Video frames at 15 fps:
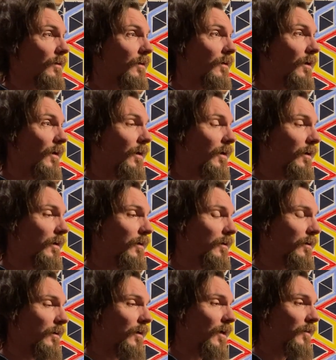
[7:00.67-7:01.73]

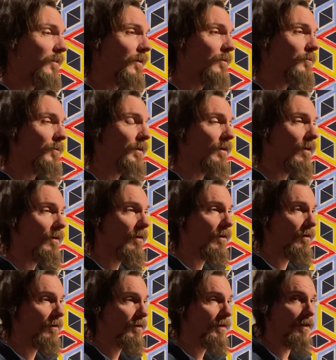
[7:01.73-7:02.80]
I think we
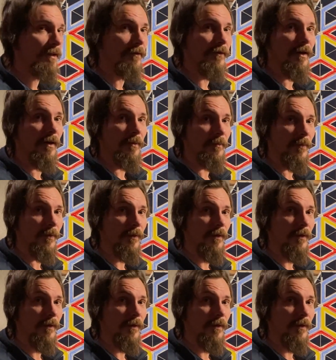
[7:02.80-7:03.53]
all give up